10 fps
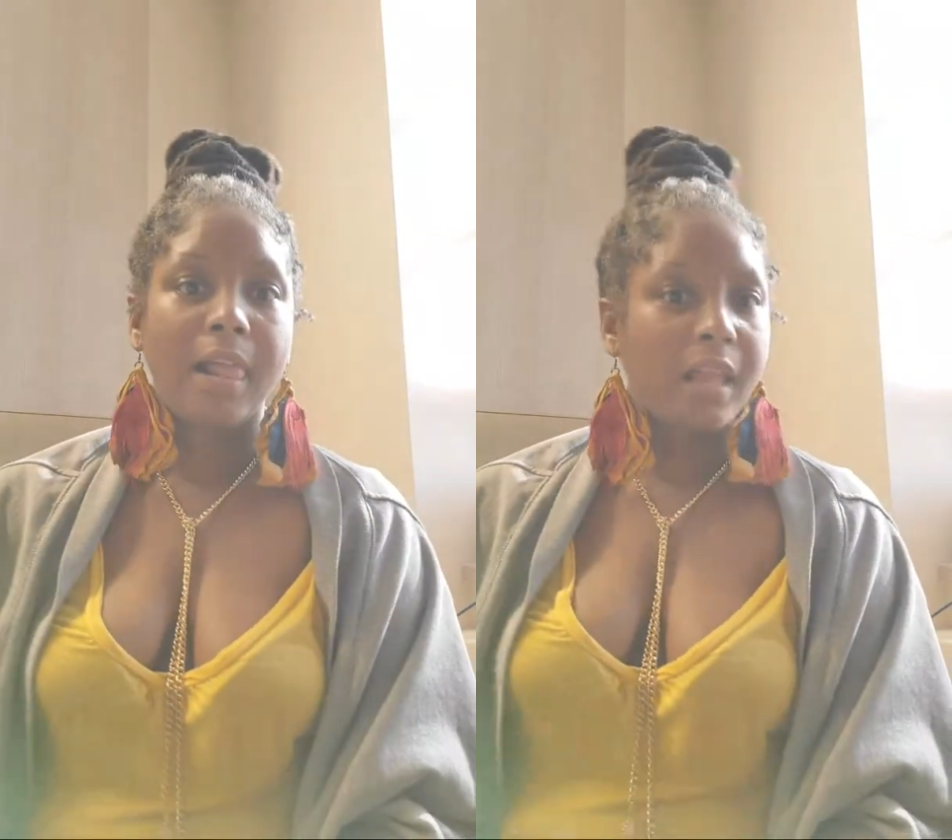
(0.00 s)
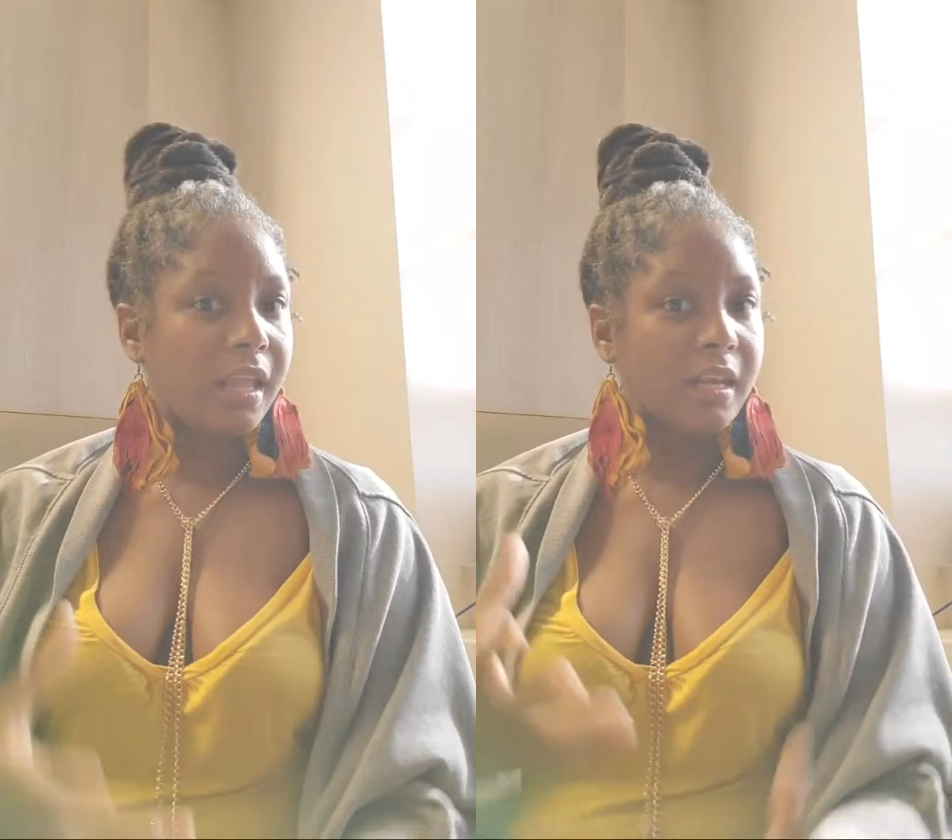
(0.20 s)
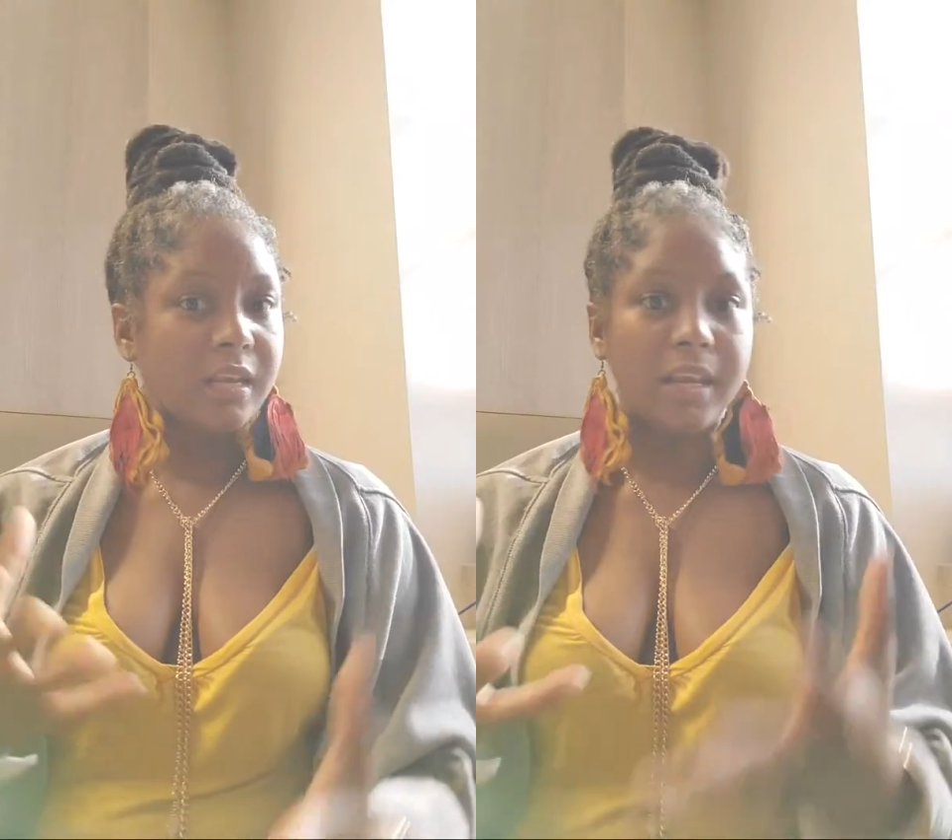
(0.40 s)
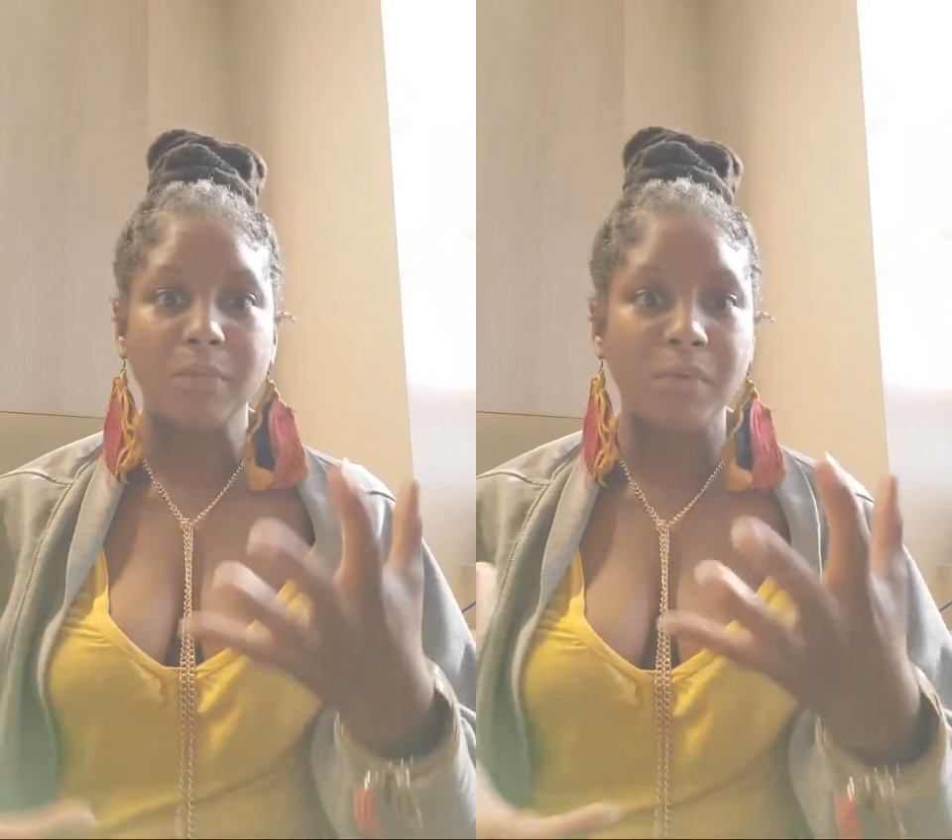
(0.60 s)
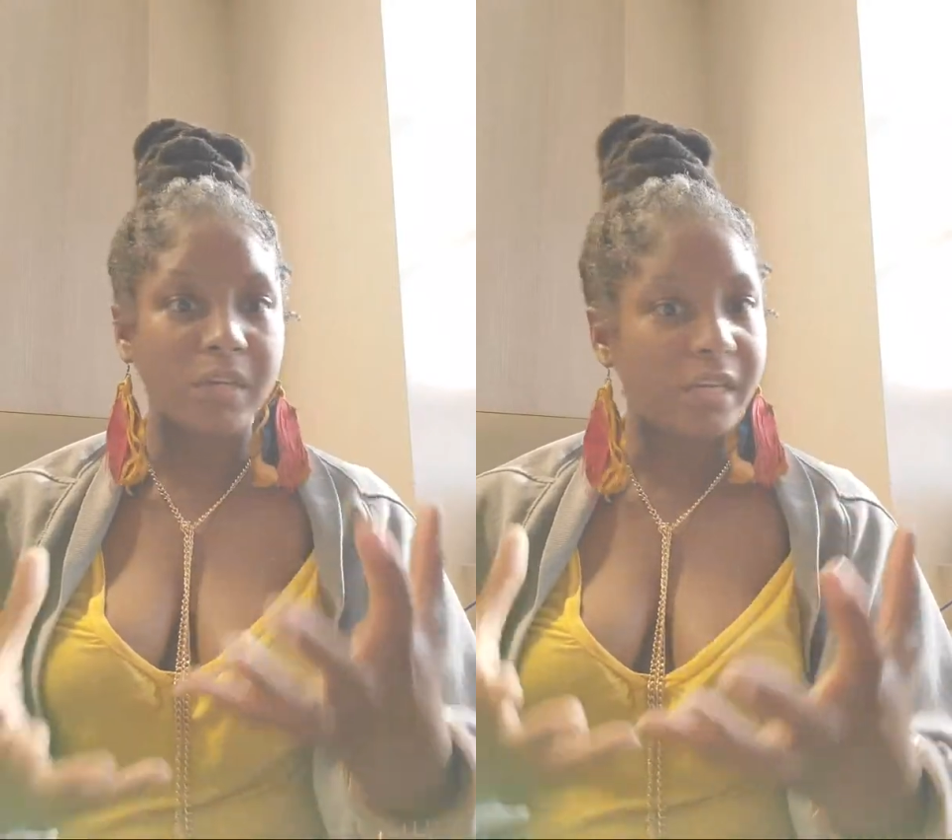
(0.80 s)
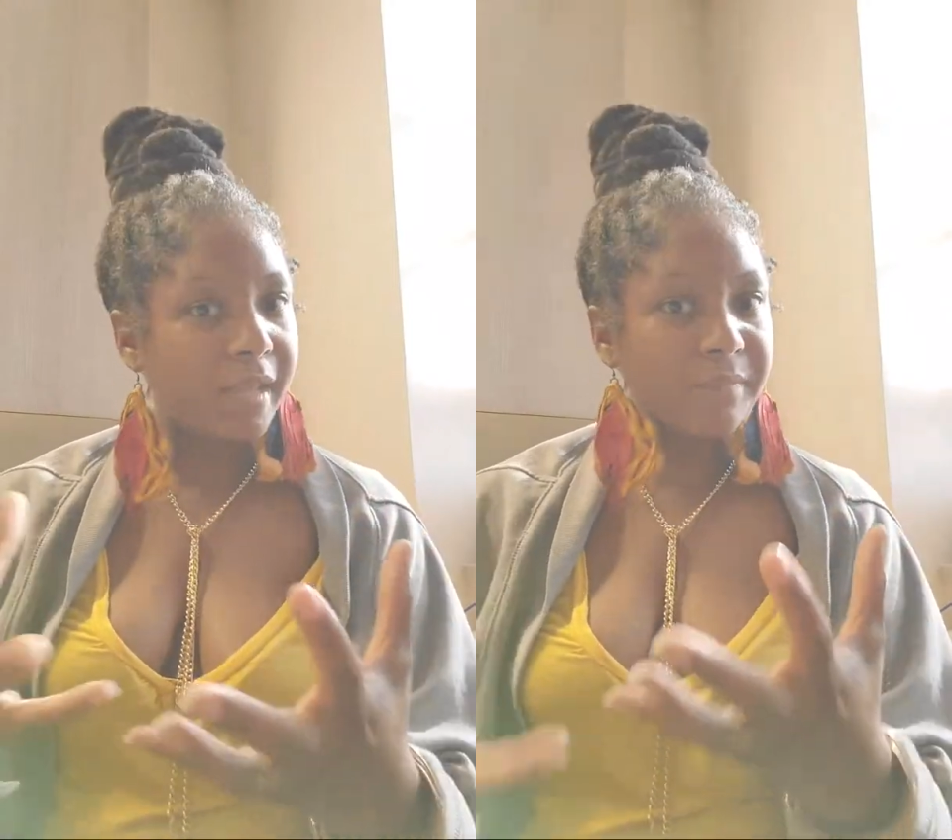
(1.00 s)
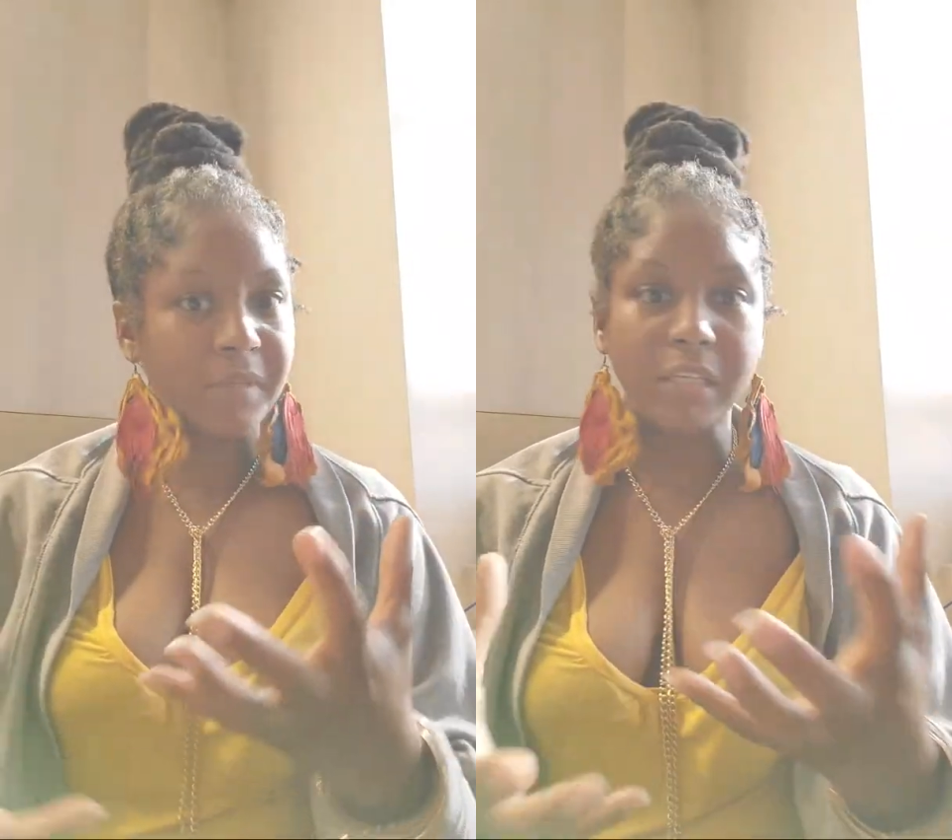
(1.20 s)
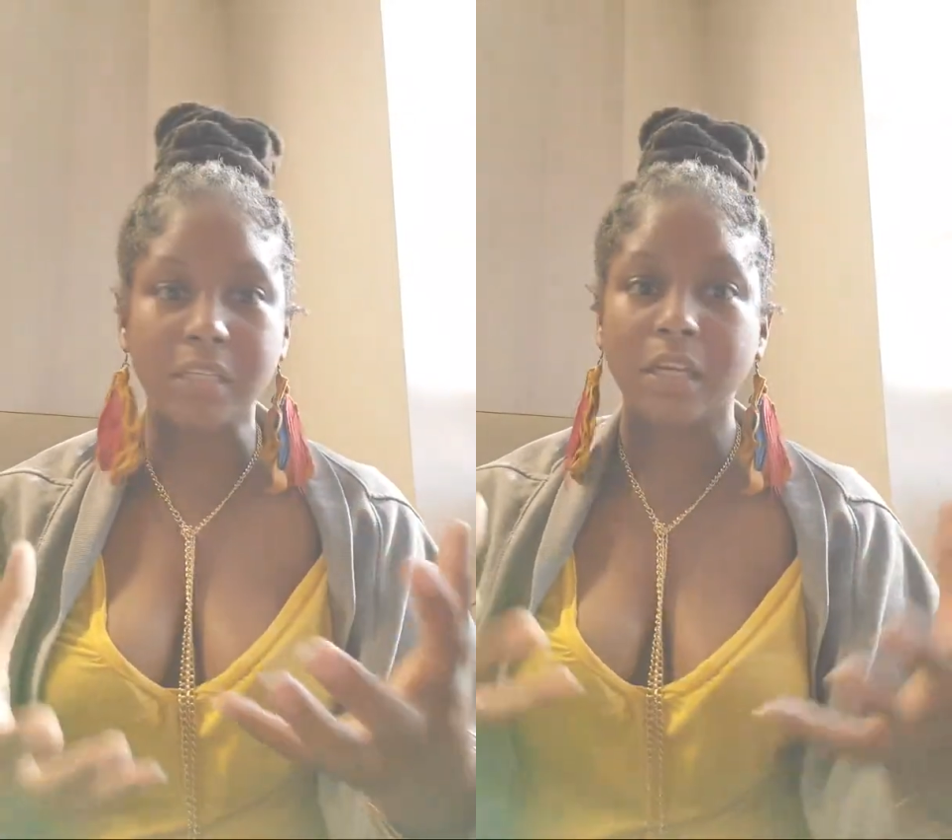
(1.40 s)
and they wouldn't let
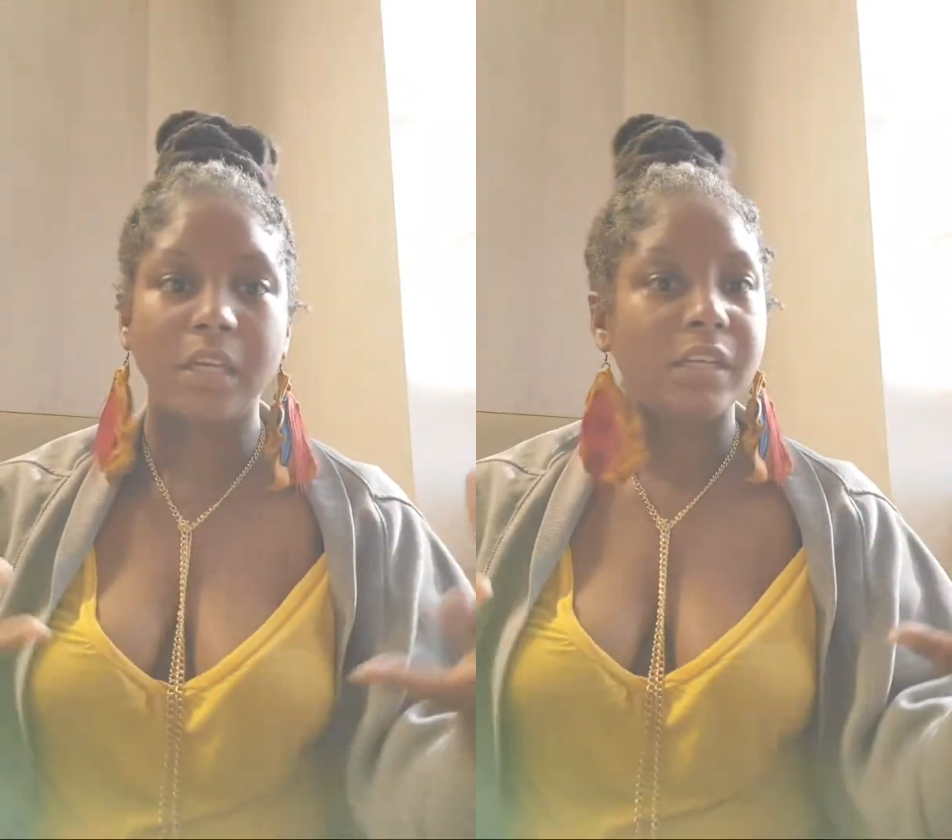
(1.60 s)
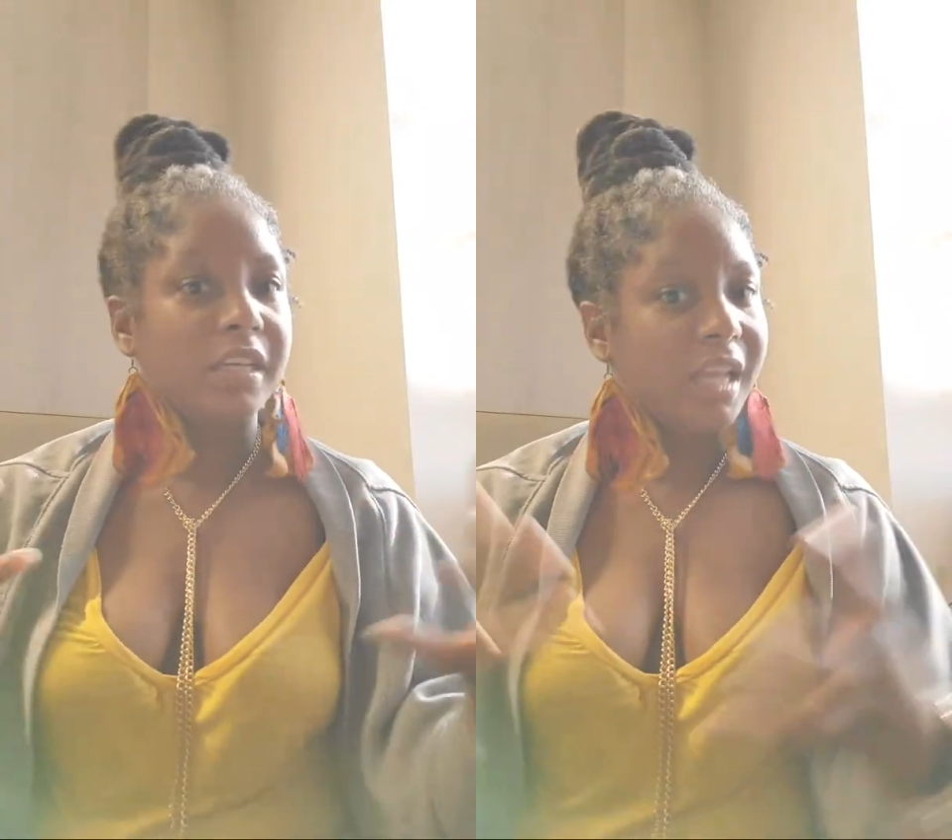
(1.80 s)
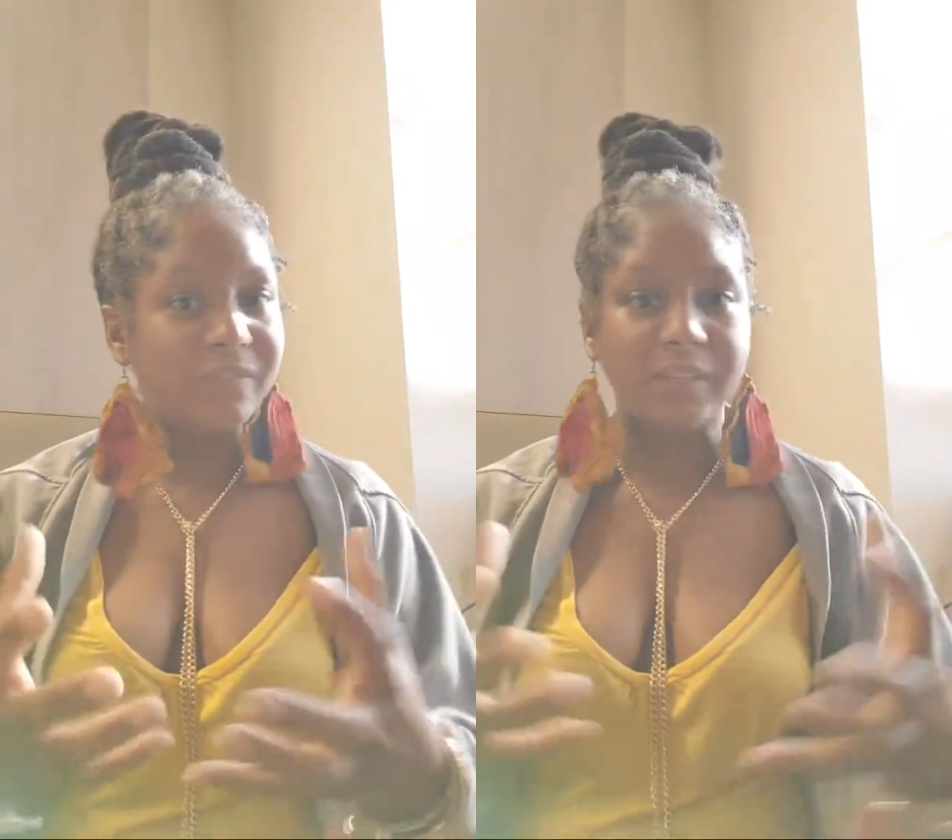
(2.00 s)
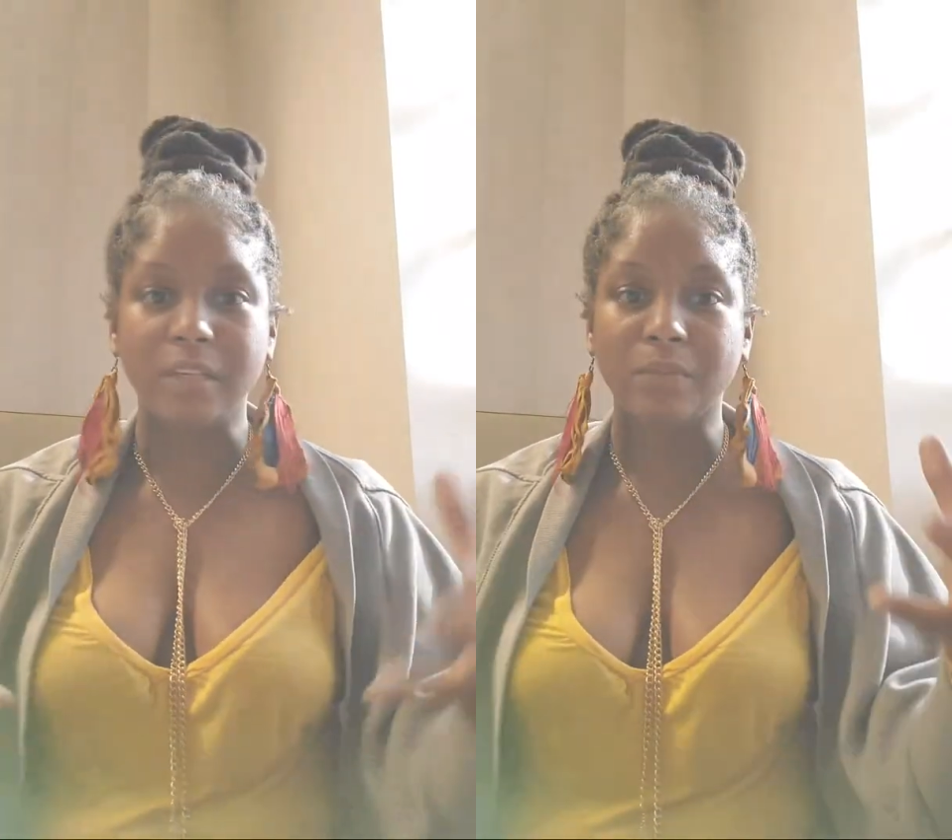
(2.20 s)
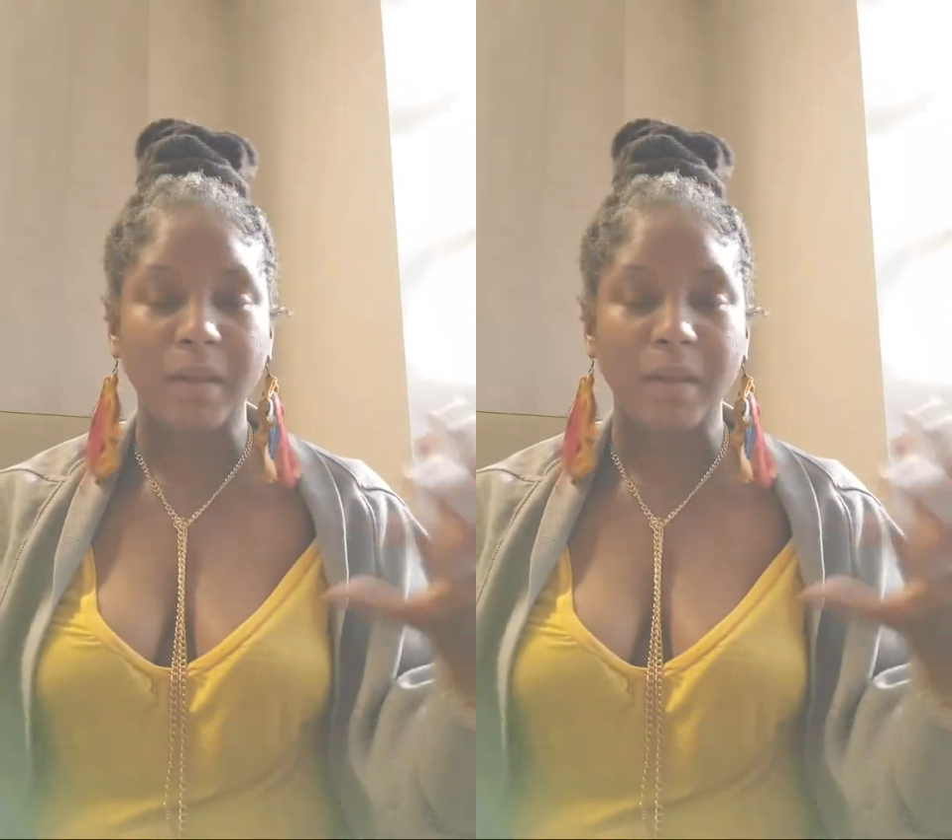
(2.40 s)
me nothing.